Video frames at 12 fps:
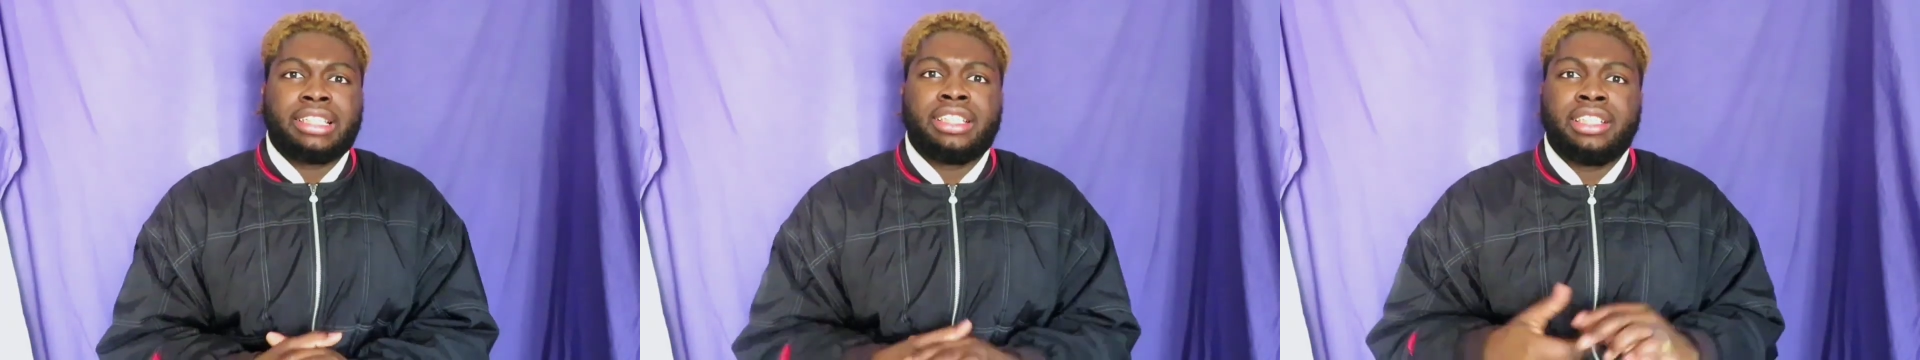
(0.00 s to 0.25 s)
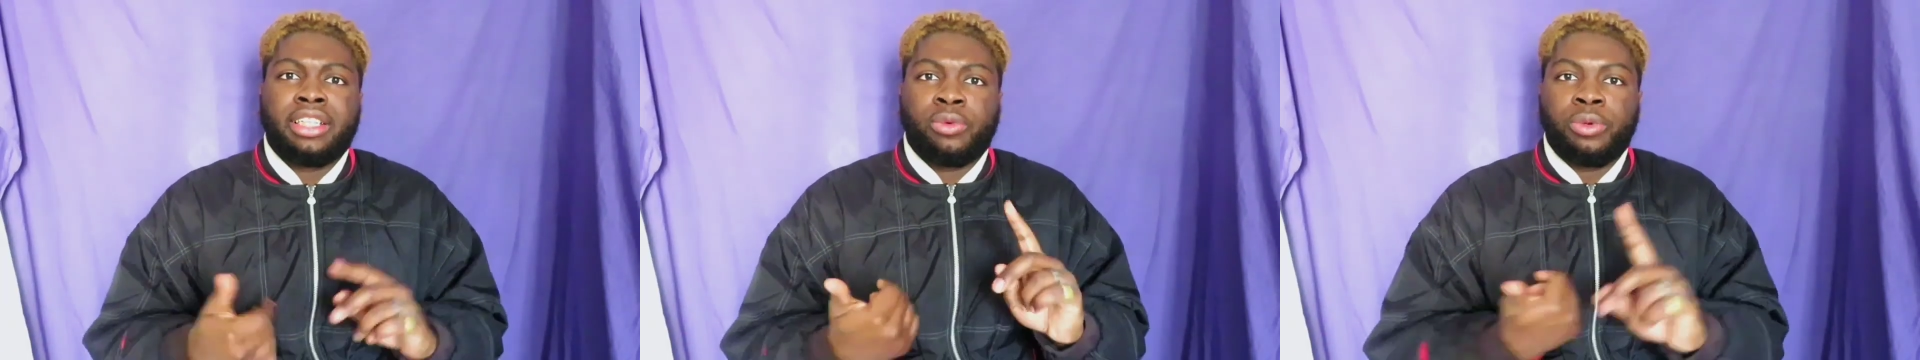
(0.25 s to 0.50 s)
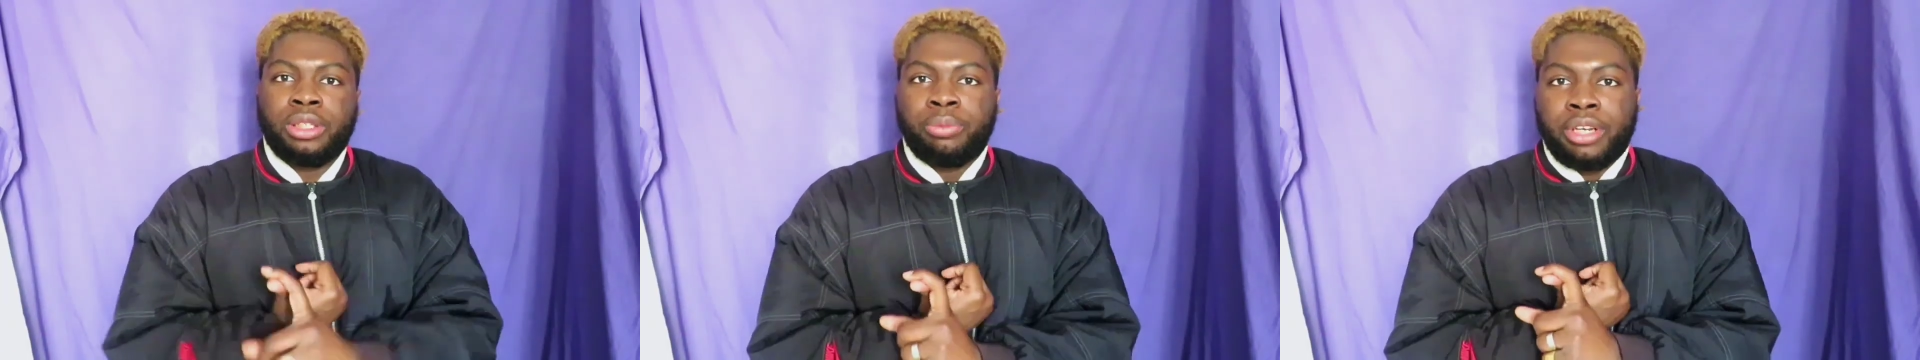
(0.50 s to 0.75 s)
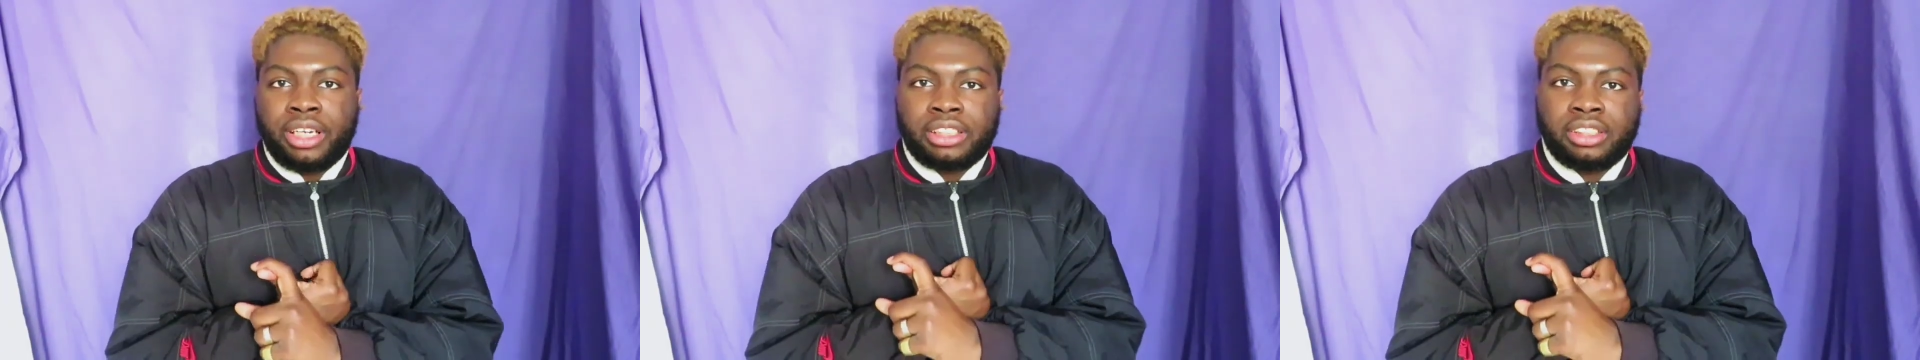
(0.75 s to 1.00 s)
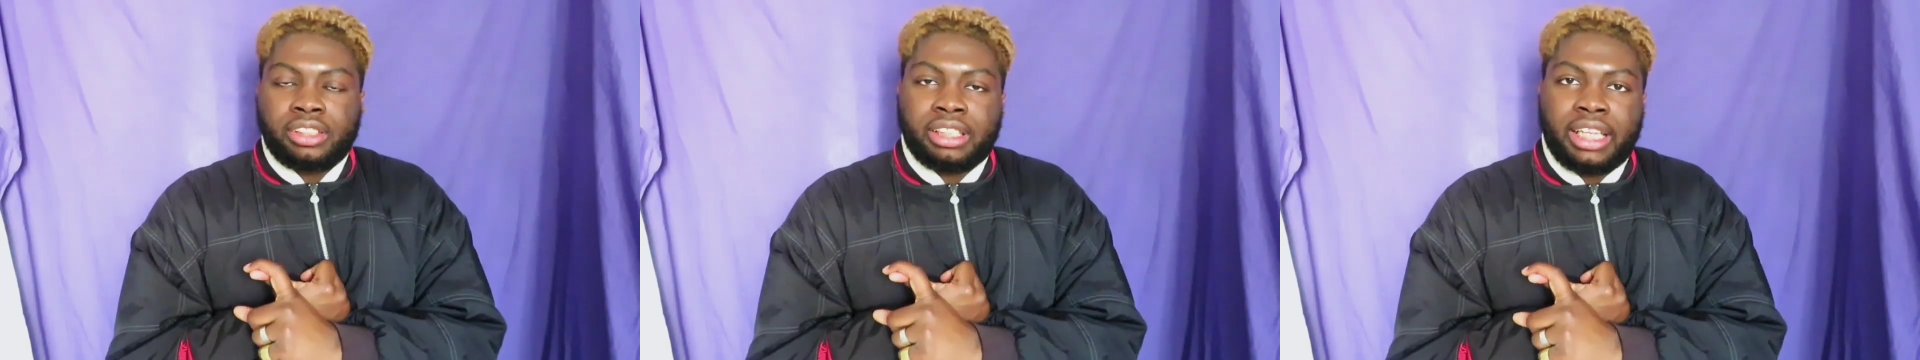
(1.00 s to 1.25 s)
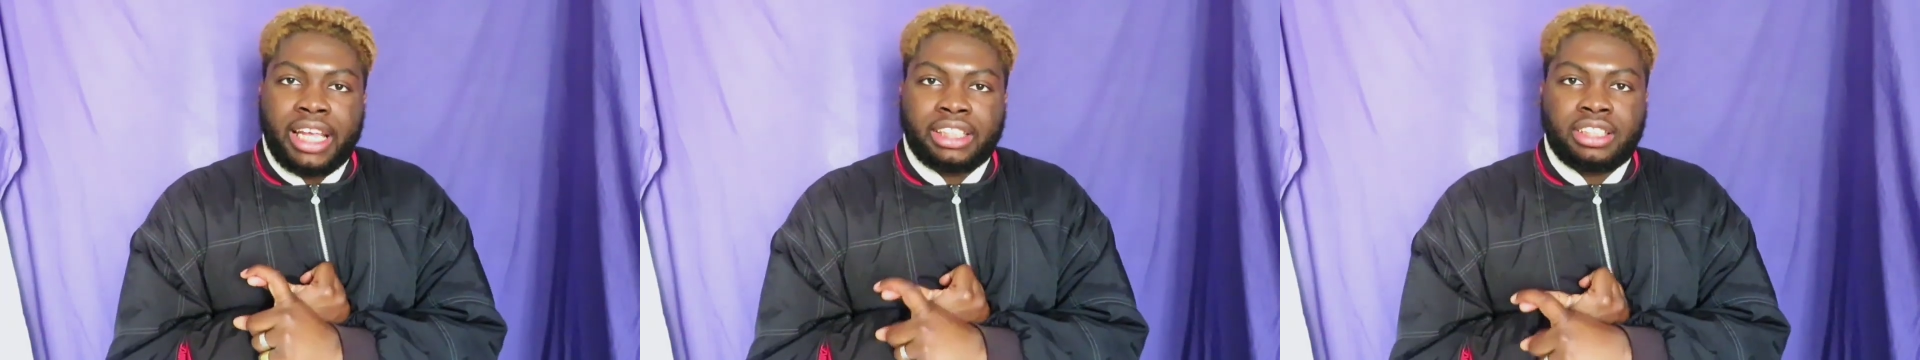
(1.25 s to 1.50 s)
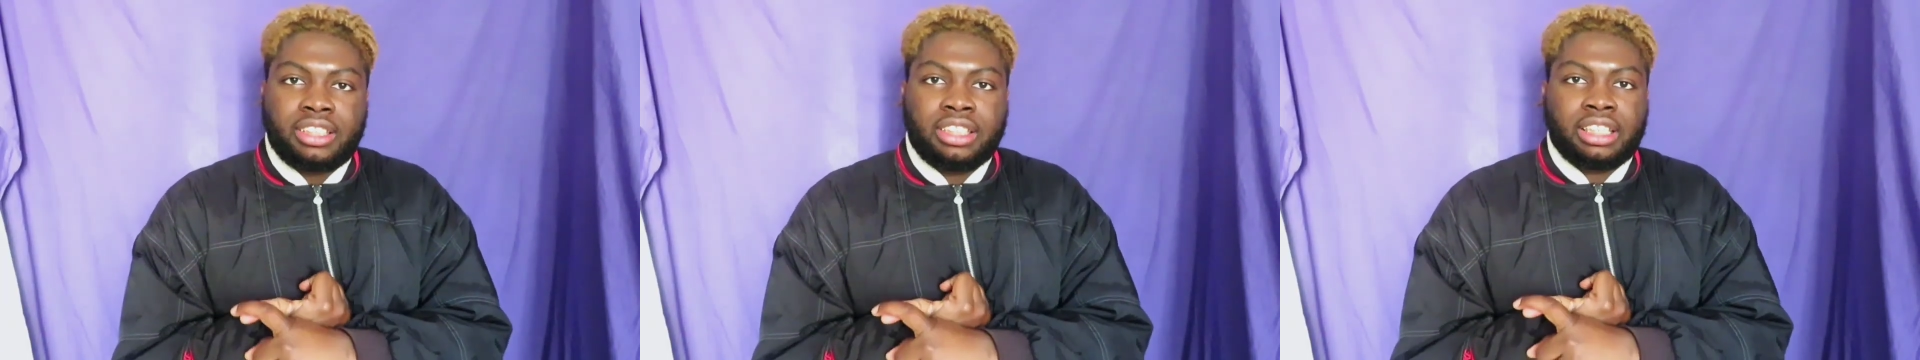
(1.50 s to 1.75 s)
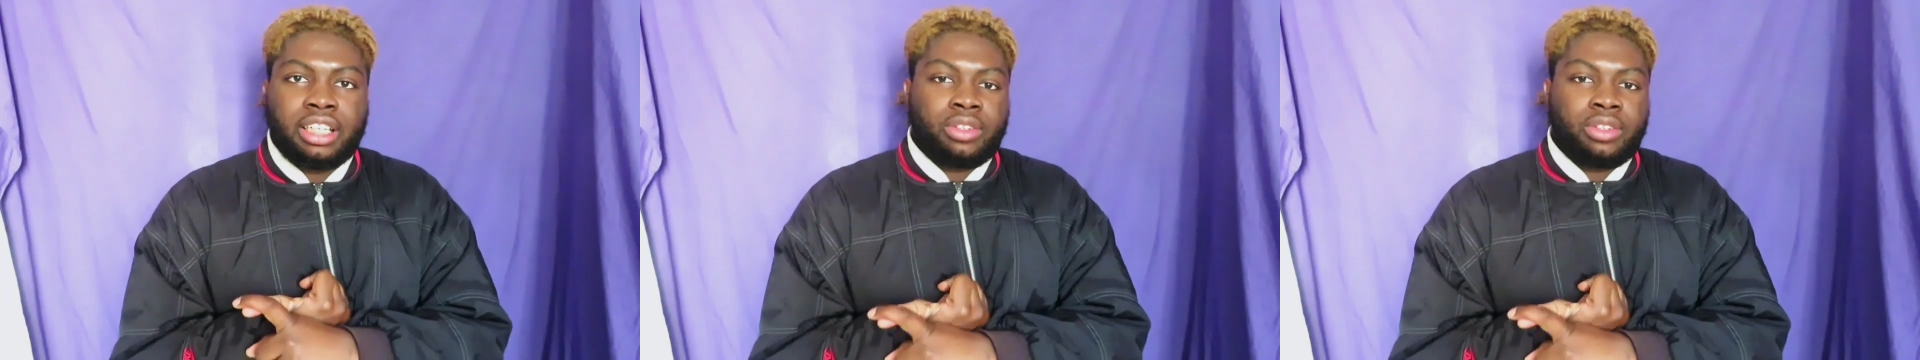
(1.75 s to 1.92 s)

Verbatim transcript: i did the windbreakers collection that